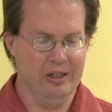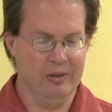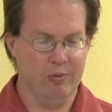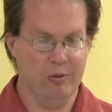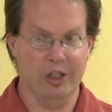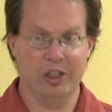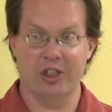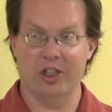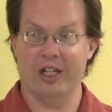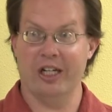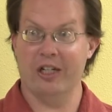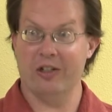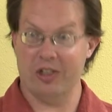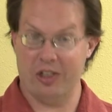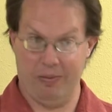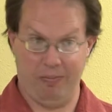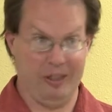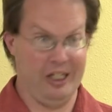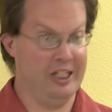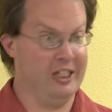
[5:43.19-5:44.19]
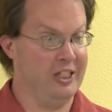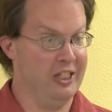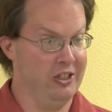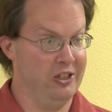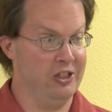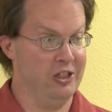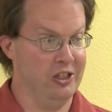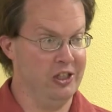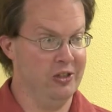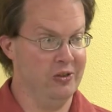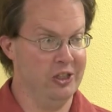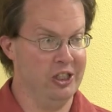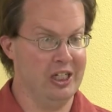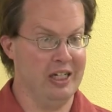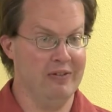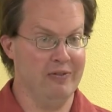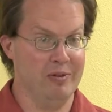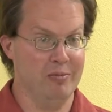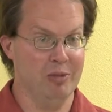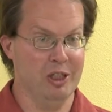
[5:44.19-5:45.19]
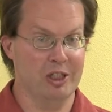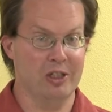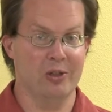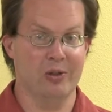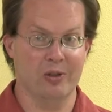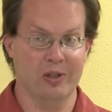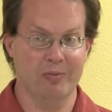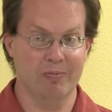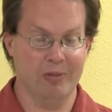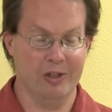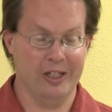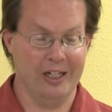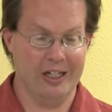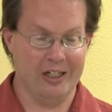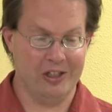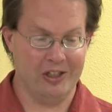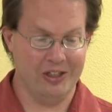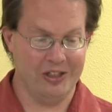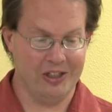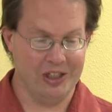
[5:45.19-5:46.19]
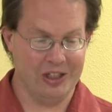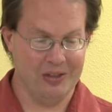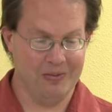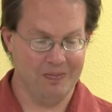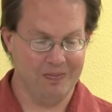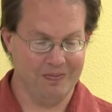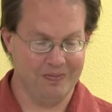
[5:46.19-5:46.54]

which I also pay attention to as having been Golden Productions.